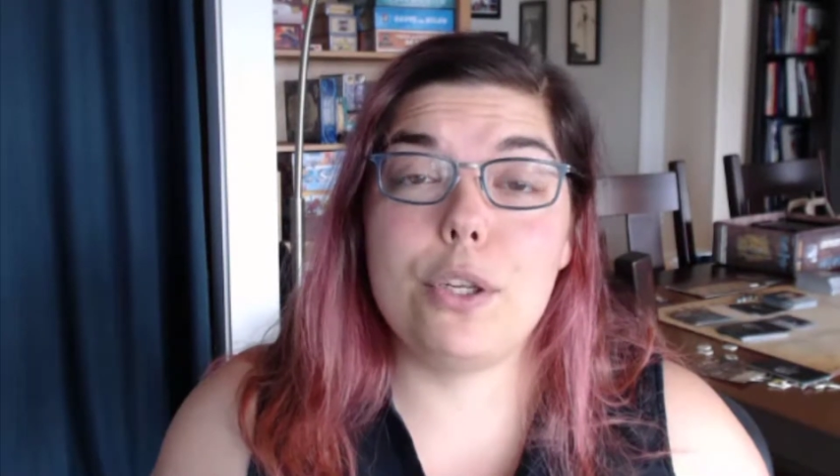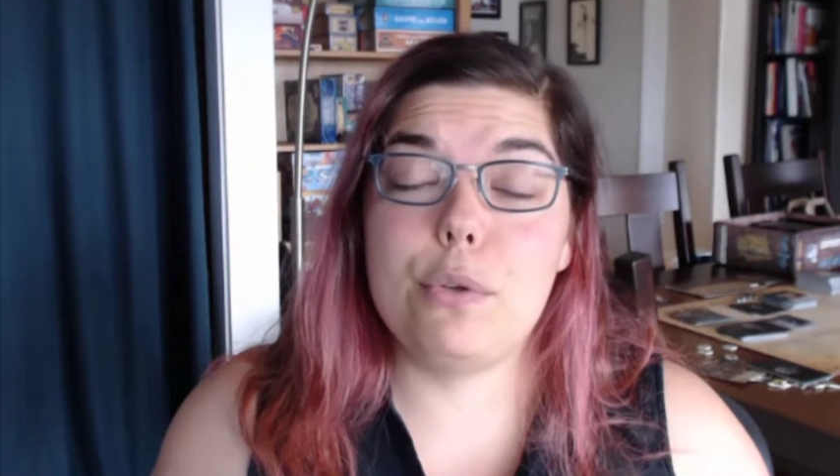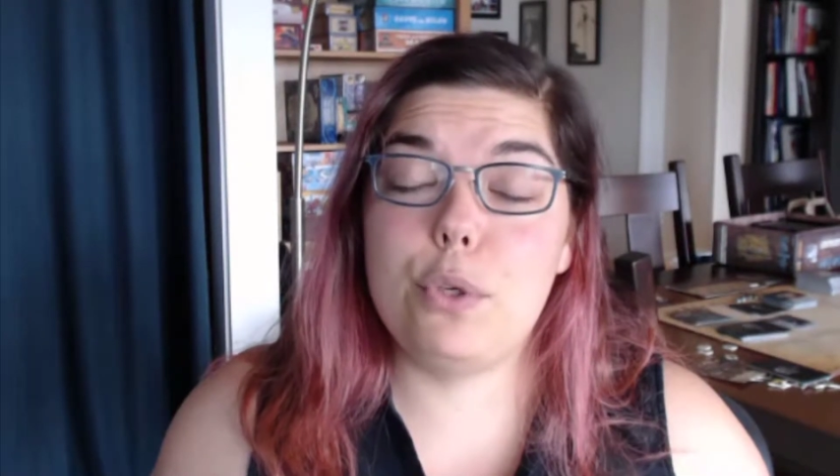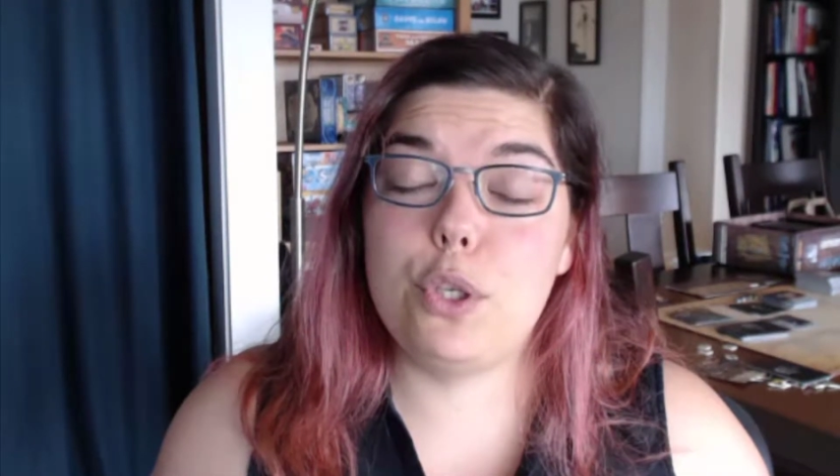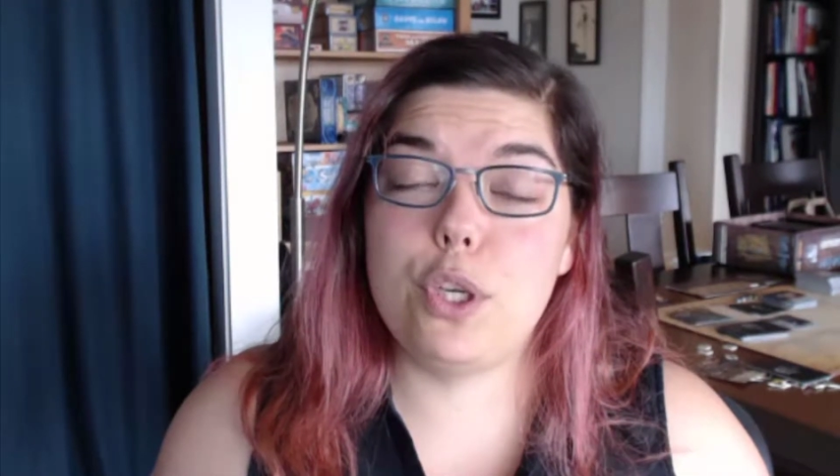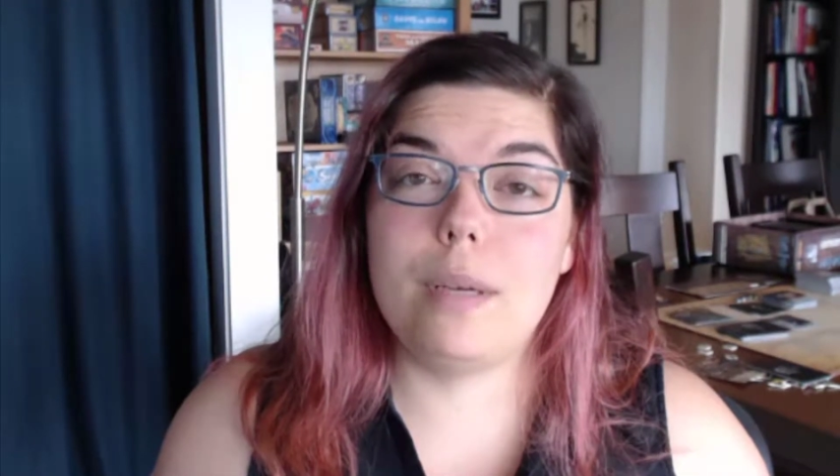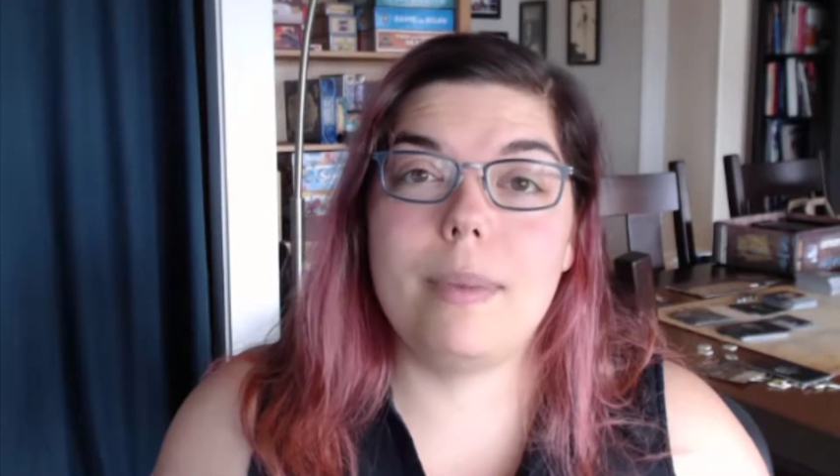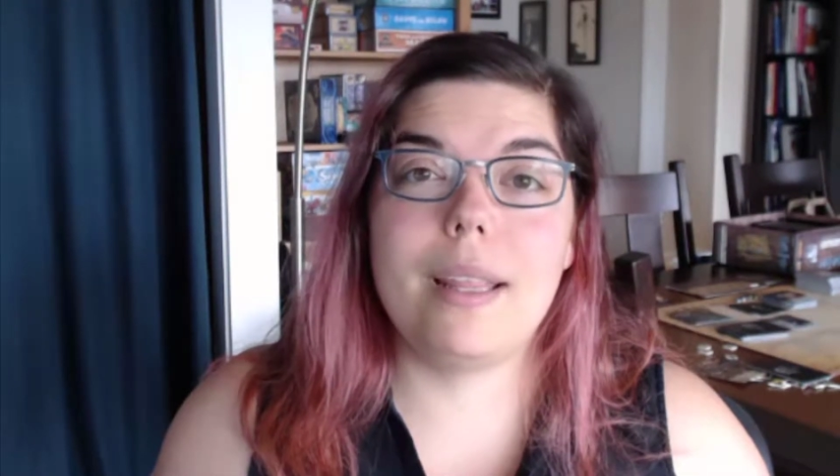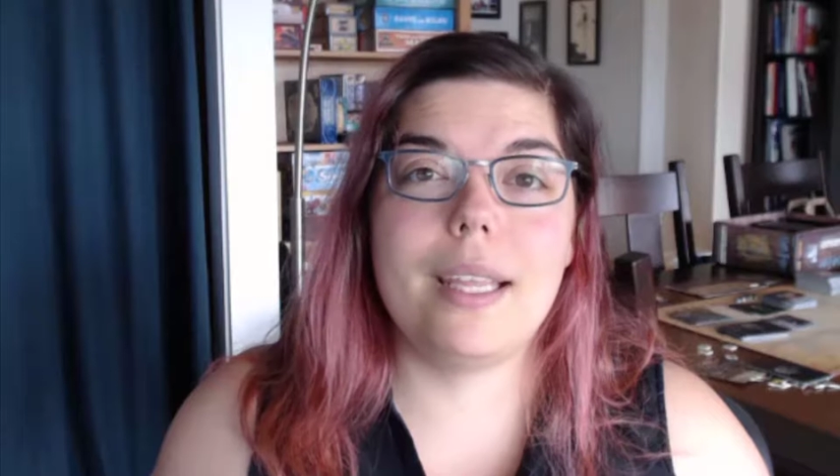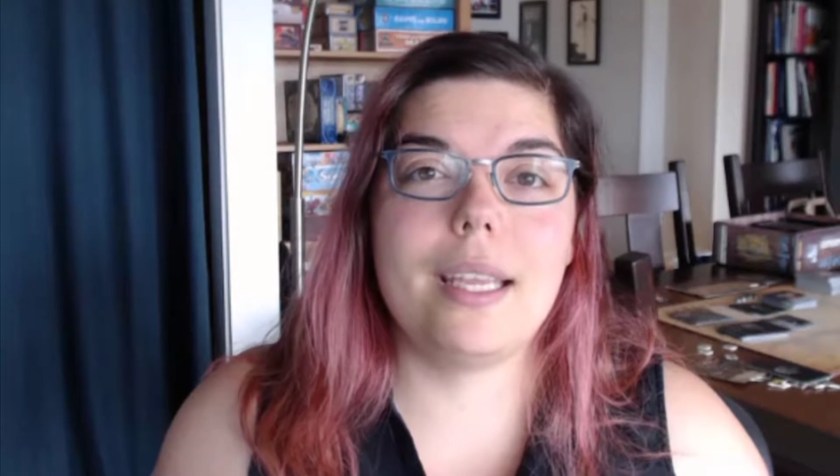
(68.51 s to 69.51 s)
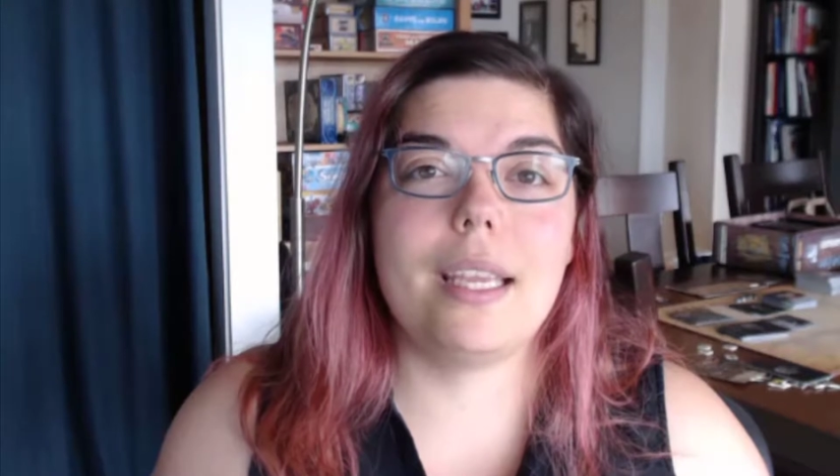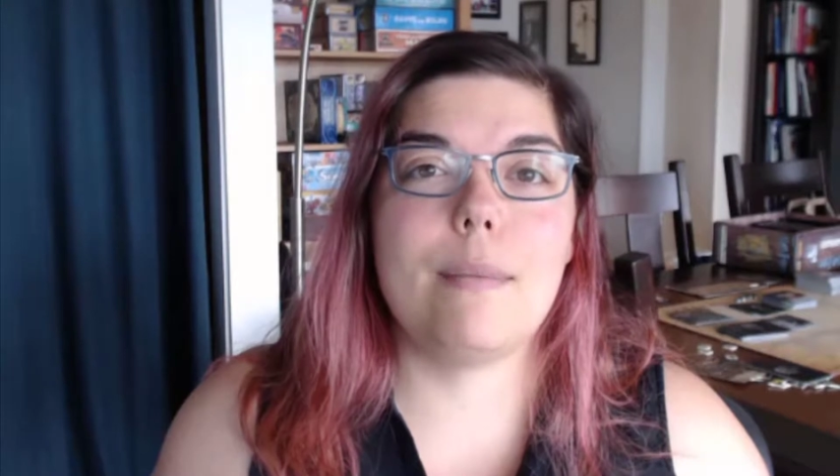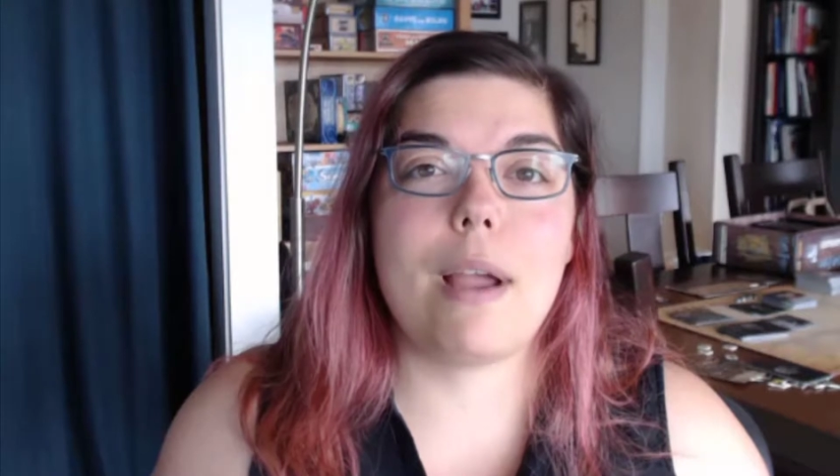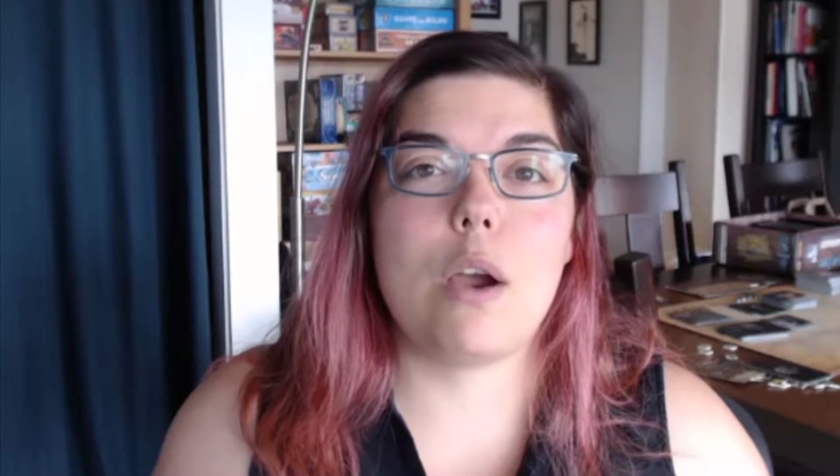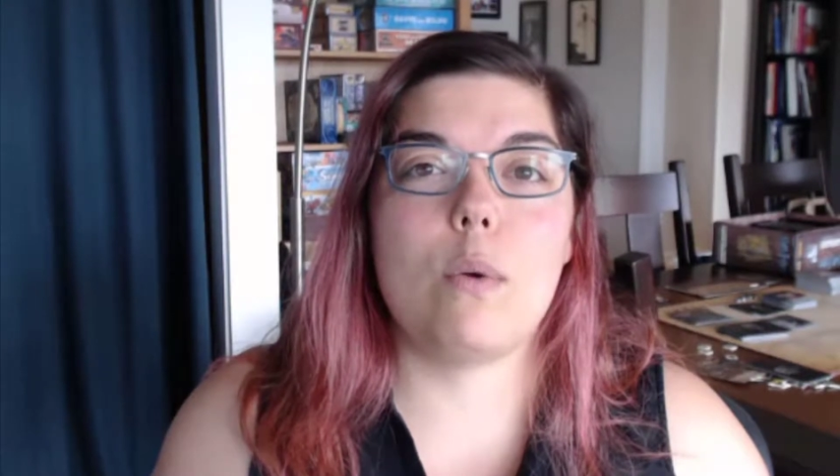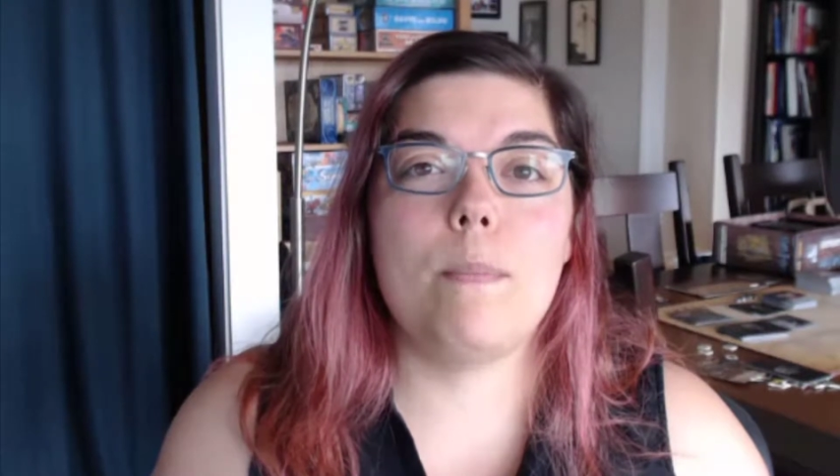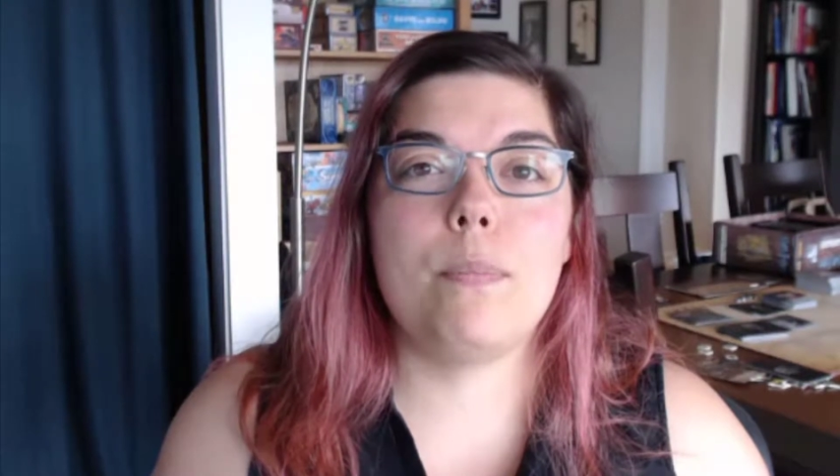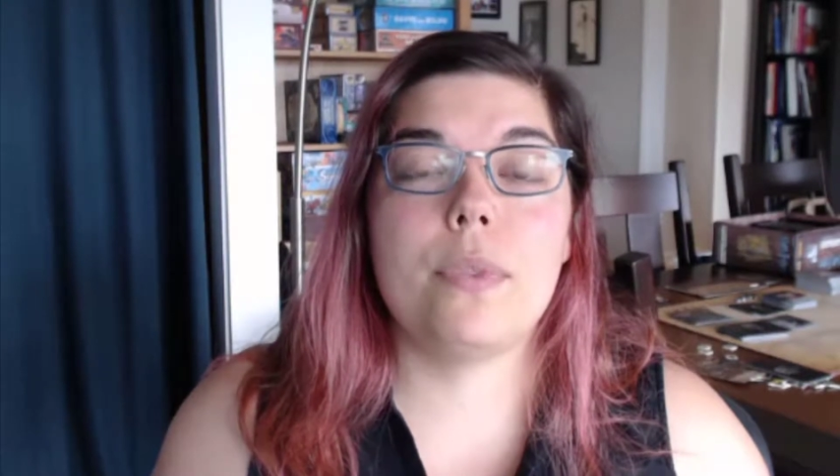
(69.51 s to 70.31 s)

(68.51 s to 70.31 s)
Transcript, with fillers: you should be thinking about,